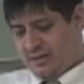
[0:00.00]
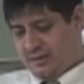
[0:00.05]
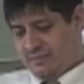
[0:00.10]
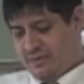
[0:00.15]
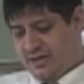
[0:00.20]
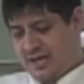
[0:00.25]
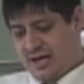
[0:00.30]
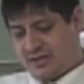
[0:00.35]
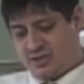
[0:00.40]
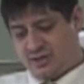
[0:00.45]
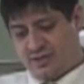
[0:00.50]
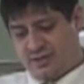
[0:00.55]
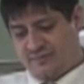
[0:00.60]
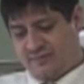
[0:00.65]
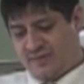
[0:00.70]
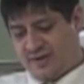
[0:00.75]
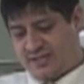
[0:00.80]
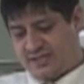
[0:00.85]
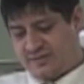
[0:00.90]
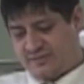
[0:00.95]
But not during the
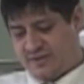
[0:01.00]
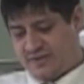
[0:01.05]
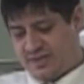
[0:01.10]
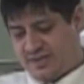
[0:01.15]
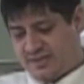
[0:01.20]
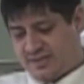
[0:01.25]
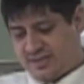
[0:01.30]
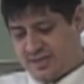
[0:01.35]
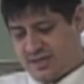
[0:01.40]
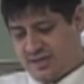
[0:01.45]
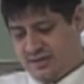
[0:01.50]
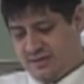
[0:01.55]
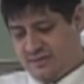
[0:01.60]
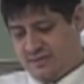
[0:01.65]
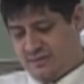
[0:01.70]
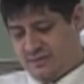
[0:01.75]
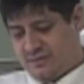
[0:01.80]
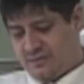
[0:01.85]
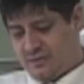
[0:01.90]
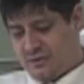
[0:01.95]
festival, they said,
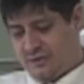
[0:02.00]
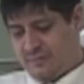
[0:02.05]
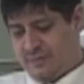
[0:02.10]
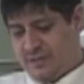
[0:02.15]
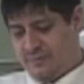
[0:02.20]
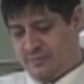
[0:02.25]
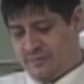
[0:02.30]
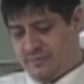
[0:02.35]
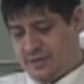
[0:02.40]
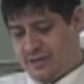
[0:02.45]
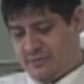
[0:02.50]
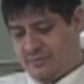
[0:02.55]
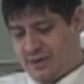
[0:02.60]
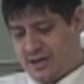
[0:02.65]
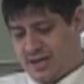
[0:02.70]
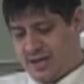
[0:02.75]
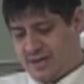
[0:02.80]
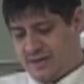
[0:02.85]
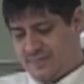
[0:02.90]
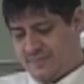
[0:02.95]
or the people may
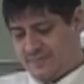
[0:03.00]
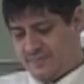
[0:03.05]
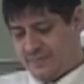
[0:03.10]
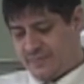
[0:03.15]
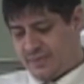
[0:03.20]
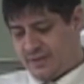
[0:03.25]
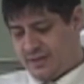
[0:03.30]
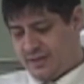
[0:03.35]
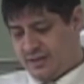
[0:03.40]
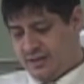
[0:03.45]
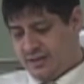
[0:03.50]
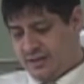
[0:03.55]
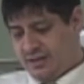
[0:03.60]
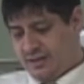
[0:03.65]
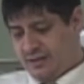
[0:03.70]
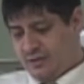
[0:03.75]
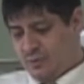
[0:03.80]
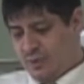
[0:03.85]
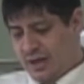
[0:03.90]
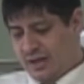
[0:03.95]
riot.
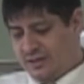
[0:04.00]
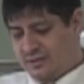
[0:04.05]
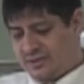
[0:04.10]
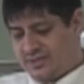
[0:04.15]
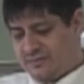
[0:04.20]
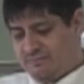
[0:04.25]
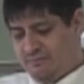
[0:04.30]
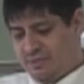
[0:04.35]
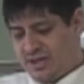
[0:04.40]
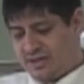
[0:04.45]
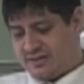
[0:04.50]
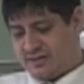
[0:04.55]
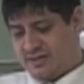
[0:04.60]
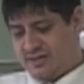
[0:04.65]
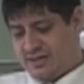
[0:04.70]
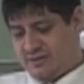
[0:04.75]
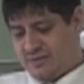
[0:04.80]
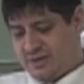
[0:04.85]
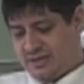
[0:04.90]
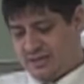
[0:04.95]
While he was in
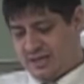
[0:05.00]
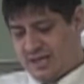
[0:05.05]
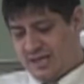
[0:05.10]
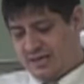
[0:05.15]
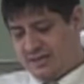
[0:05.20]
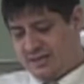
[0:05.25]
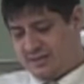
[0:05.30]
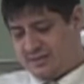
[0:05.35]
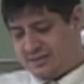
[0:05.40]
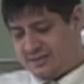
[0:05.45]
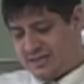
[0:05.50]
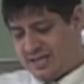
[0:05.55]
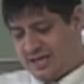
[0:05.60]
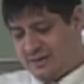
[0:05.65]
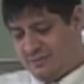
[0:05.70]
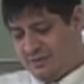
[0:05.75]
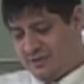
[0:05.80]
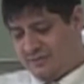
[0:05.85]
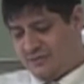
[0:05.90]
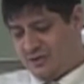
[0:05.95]
Bethany, reclining at the
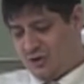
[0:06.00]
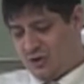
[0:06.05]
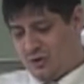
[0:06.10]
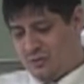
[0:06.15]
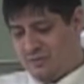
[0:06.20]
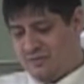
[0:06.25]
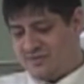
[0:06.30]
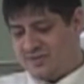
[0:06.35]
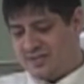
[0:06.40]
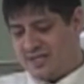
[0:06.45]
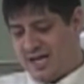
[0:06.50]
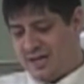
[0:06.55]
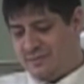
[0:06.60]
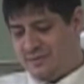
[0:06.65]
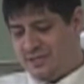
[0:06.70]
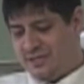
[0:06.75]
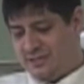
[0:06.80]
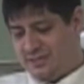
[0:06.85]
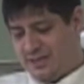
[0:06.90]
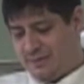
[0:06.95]
table of the home of
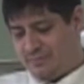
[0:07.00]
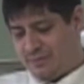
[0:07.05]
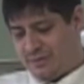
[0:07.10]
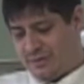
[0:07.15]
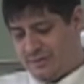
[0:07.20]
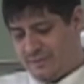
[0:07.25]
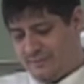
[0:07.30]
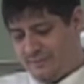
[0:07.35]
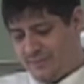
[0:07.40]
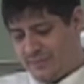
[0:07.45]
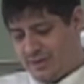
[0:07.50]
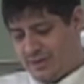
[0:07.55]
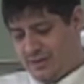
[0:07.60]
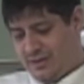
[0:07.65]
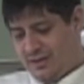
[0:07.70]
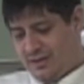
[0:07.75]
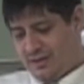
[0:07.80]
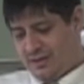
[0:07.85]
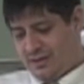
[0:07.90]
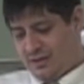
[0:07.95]
Simon the leper,
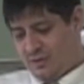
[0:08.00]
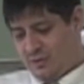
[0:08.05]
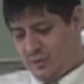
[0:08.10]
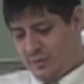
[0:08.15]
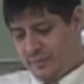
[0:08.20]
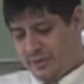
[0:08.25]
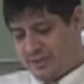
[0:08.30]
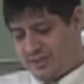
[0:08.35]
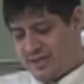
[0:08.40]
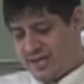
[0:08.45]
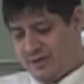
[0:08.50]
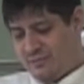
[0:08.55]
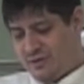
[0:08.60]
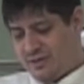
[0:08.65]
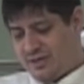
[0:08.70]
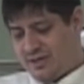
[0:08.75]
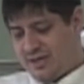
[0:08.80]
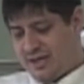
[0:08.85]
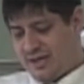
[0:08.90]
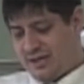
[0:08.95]
a woman came
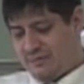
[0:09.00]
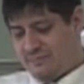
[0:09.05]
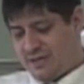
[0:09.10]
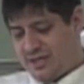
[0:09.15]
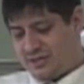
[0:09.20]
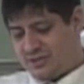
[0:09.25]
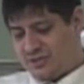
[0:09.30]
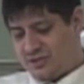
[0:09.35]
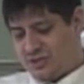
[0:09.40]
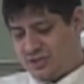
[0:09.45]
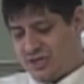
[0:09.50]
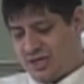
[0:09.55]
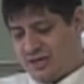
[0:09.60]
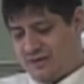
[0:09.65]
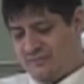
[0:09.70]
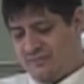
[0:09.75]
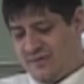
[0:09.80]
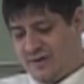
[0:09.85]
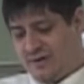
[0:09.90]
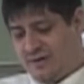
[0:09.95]
with an alabaster
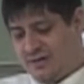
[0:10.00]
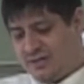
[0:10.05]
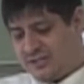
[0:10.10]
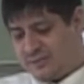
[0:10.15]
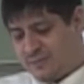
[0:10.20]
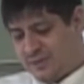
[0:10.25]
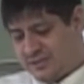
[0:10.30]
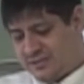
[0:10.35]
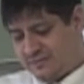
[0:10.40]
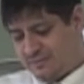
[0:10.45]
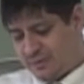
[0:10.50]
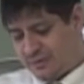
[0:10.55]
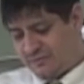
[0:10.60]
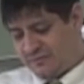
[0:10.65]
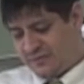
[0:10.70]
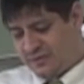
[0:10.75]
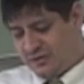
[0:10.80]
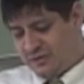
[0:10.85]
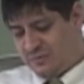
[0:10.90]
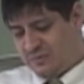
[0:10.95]
jar of very expensive
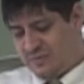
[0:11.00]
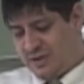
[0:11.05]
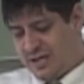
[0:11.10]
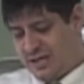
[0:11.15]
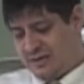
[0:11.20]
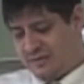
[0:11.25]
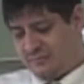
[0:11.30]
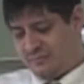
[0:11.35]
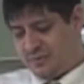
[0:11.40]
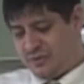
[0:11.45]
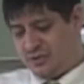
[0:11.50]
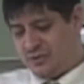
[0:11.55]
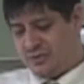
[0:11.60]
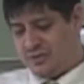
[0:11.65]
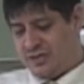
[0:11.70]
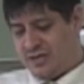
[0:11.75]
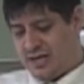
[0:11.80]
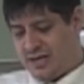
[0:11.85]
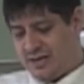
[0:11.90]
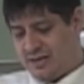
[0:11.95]
perfume made of
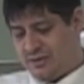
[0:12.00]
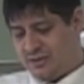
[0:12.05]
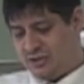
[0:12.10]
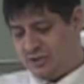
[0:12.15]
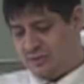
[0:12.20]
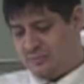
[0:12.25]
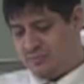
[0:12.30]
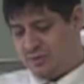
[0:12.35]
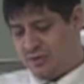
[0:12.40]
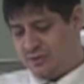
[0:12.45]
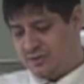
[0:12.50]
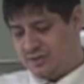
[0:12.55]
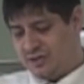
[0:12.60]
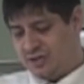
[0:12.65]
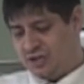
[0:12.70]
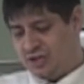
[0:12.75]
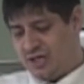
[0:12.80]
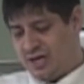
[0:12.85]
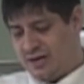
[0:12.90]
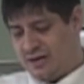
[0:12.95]
pure nard. She broke the
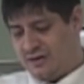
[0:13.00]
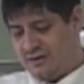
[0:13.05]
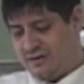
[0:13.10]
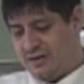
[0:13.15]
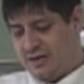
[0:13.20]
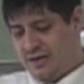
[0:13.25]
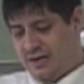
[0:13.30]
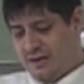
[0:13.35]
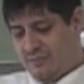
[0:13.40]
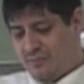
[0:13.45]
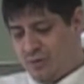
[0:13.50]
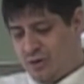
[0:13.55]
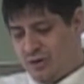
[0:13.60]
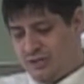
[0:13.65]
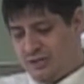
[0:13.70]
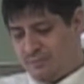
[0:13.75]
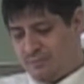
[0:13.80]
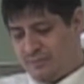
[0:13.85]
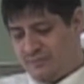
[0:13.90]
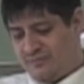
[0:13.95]
jar and
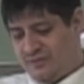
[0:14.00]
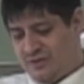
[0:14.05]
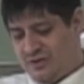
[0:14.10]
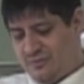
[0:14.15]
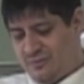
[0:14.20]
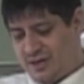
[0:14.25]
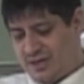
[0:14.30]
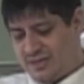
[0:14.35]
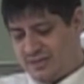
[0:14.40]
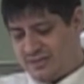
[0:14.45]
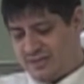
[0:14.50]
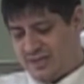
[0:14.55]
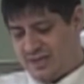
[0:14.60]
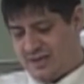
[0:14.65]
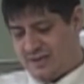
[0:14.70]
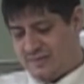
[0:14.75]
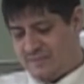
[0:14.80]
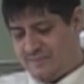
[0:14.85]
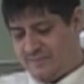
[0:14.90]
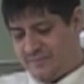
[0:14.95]
poured the perfume on his
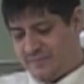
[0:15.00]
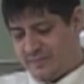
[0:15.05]
head.